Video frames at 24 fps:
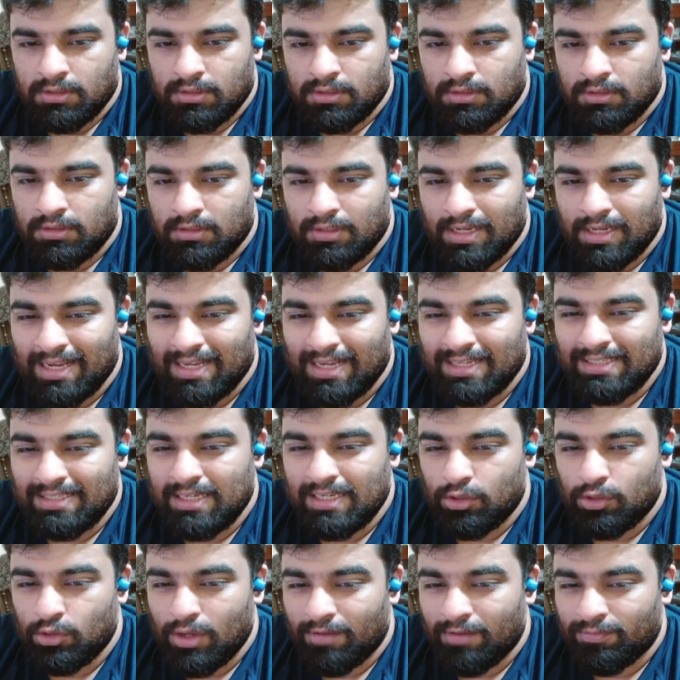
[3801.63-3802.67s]
like I said,
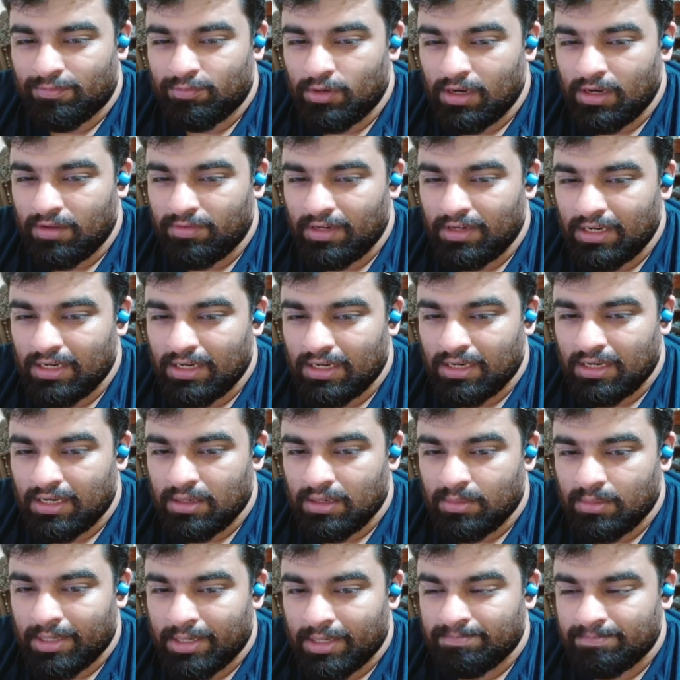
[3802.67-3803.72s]
you have to live a little,
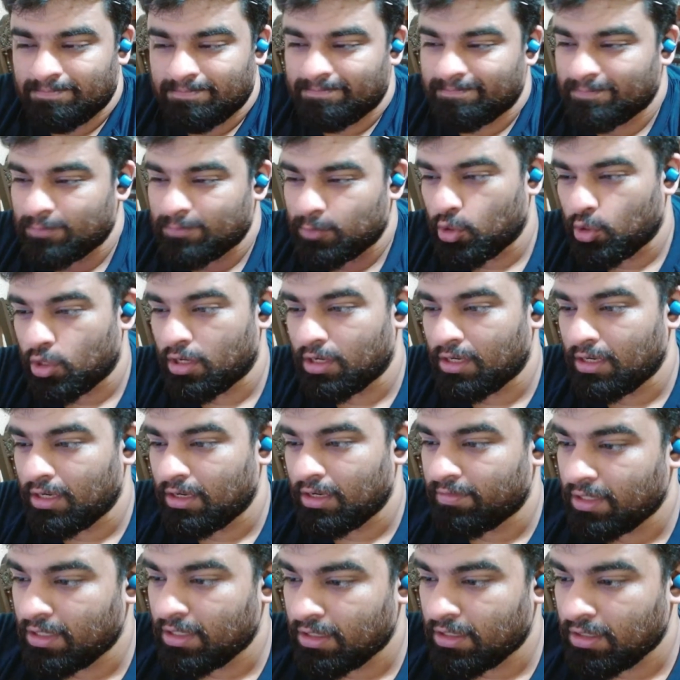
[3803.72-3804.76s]
man. Gotta live
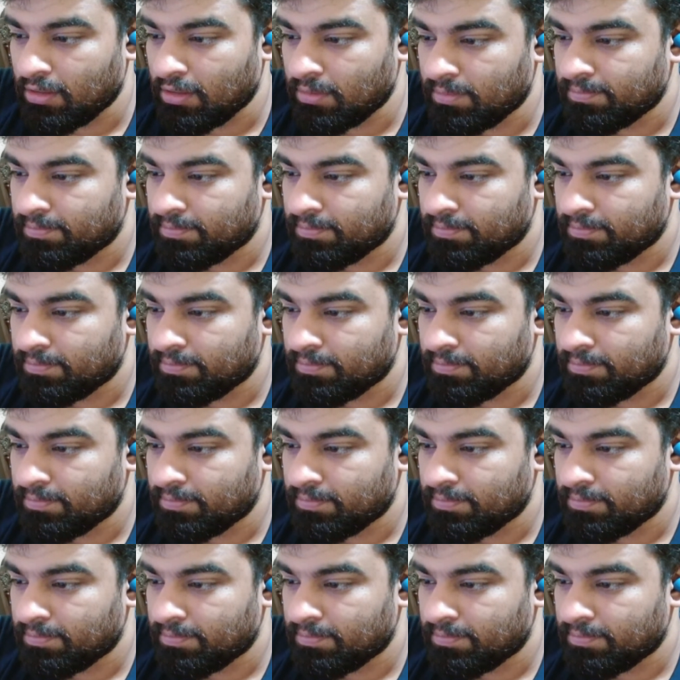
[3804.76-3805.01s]
a little.